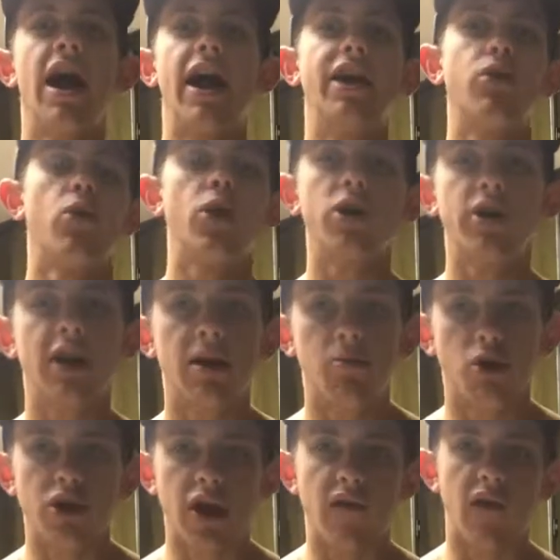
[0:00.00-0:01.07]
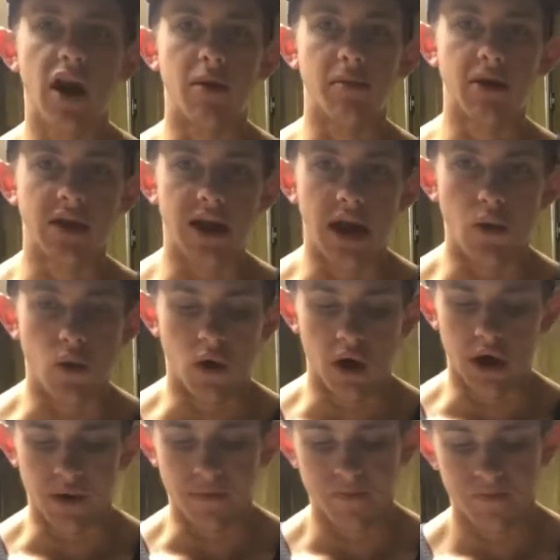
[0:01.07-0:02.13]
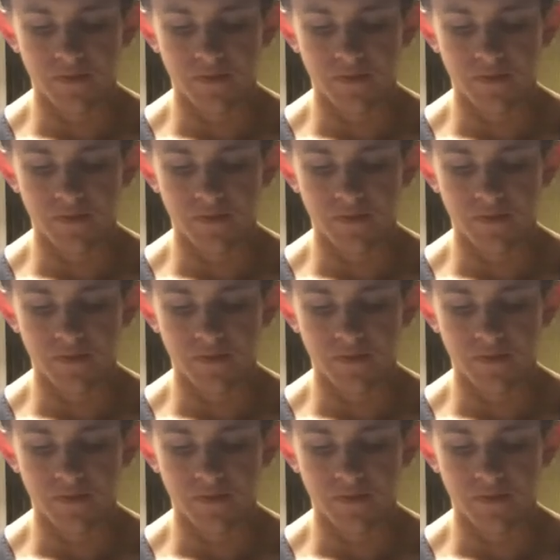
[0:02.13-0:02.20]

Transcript: Anywhere you can get a multivitamin, get one.